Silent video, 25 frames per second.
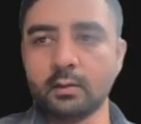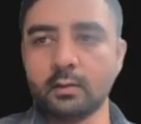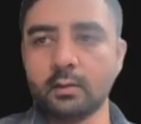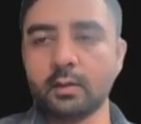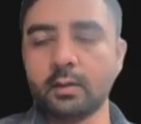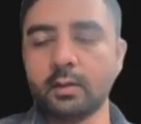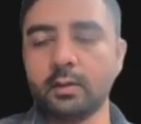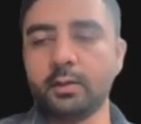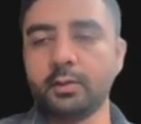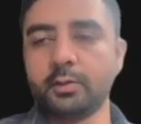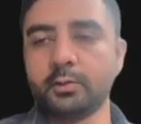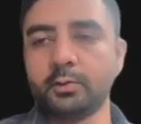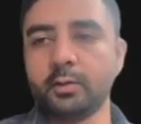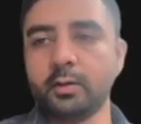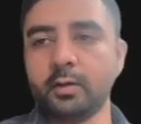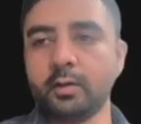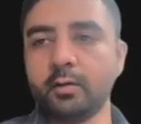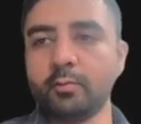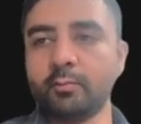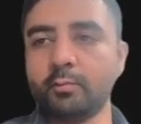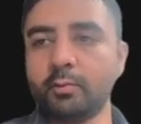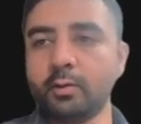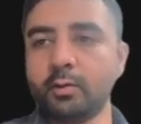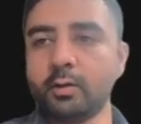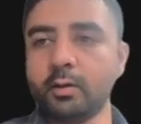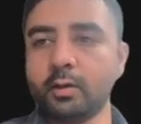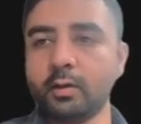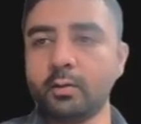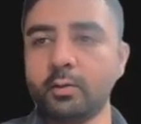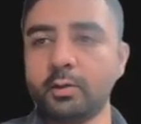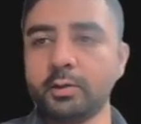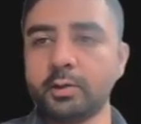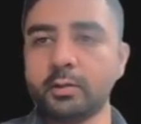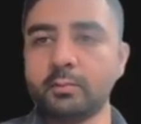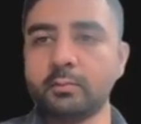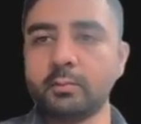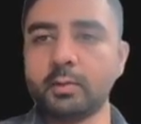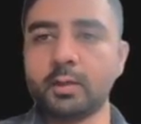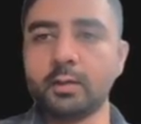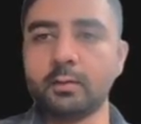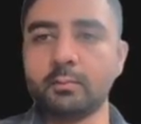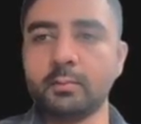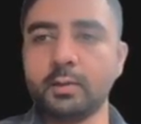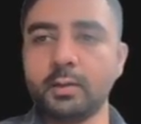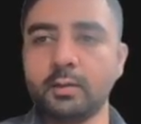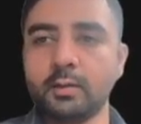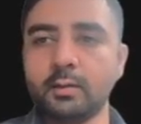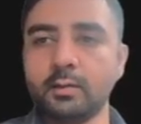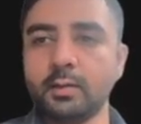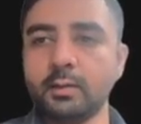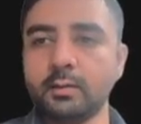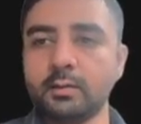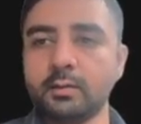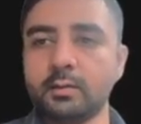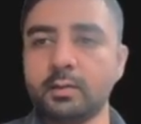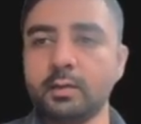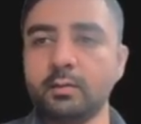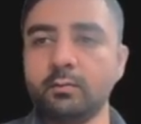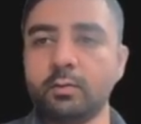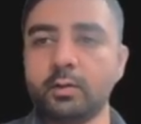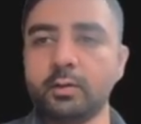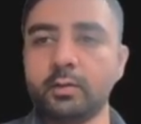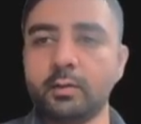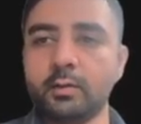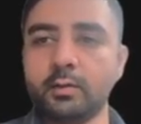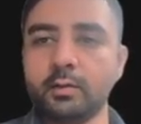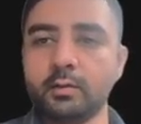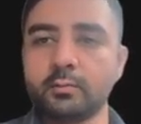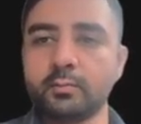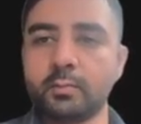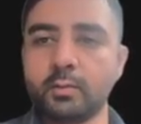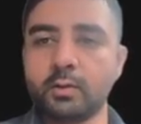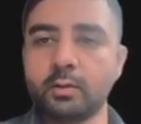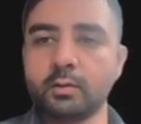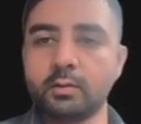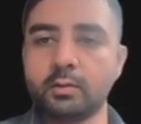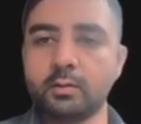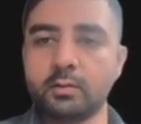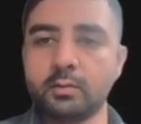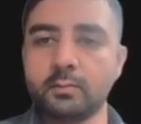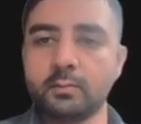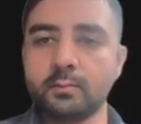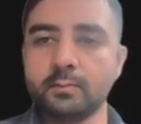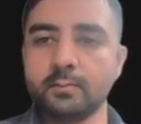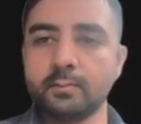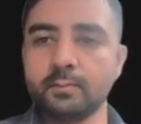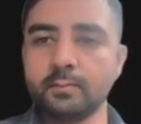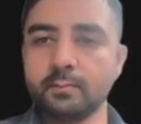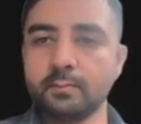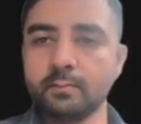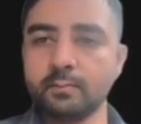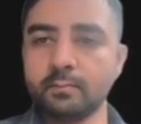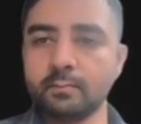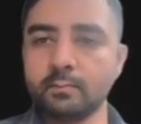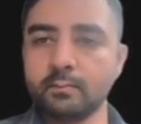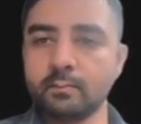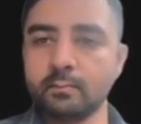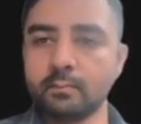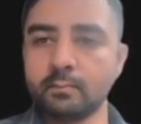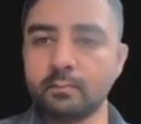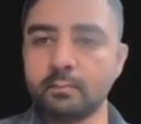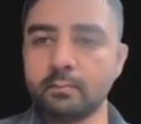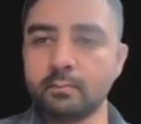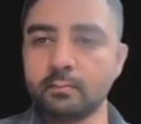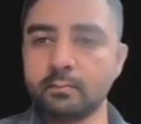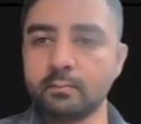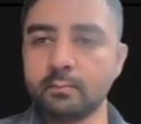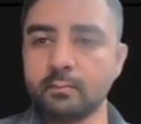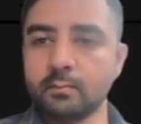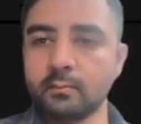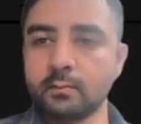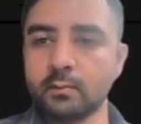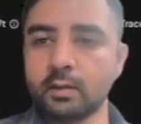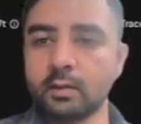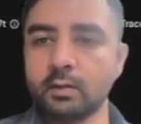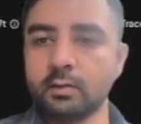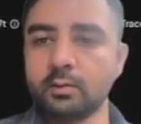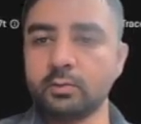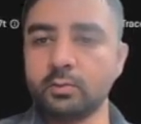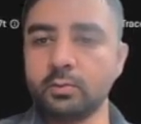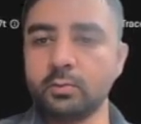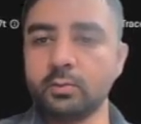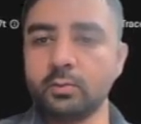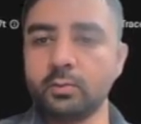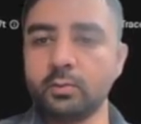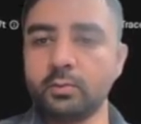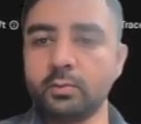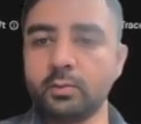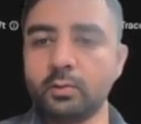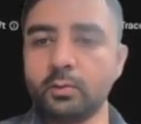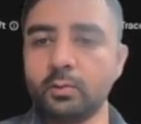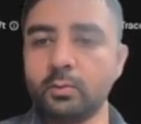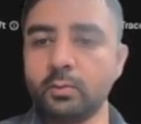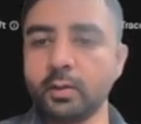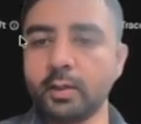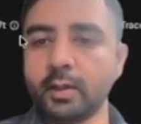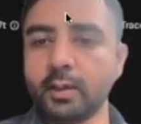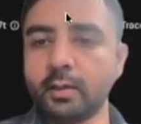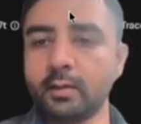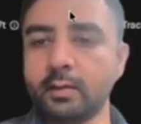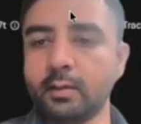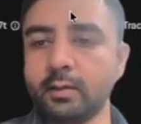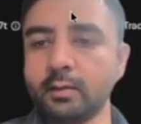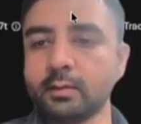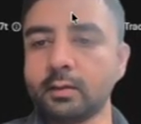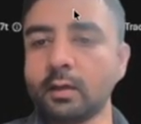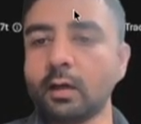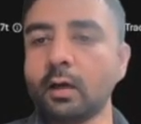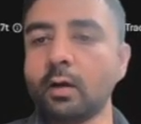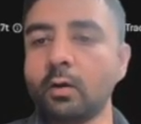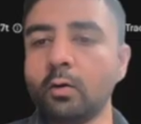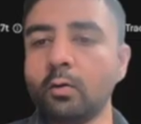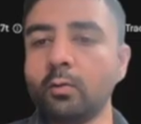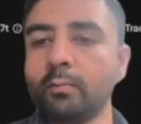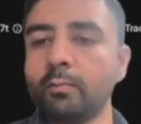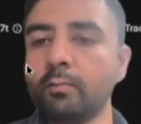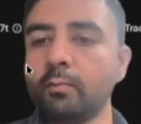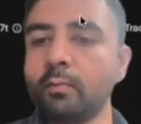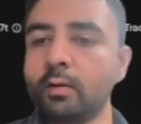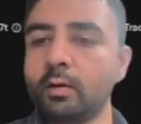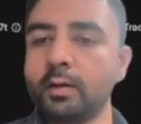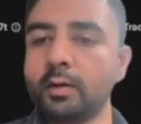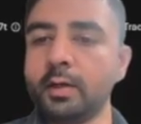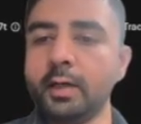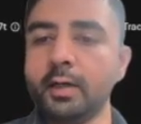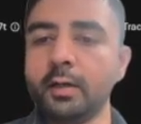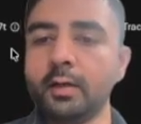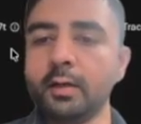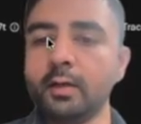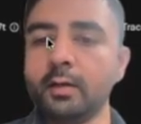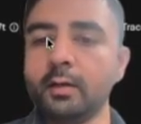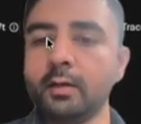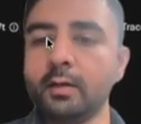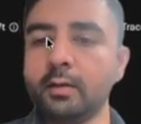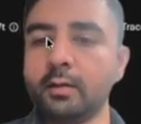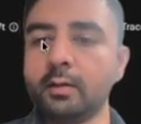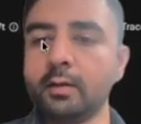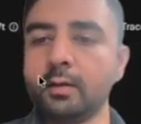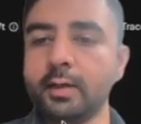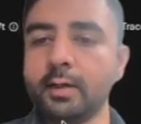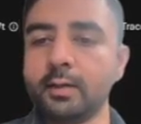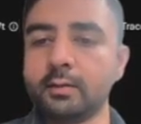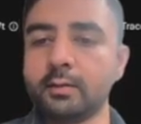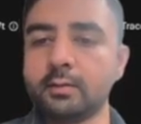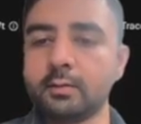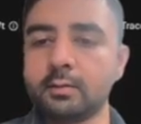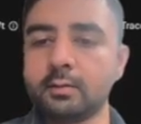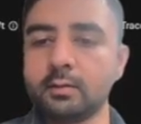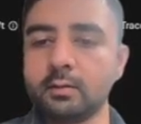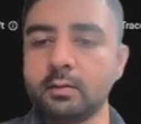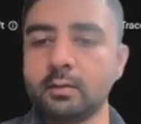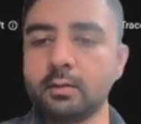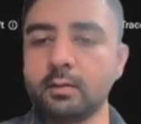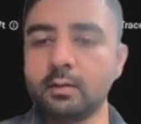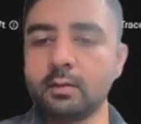I shouldn't have put a question mark, but let's see what it responds. So look at this, how detailed it gets.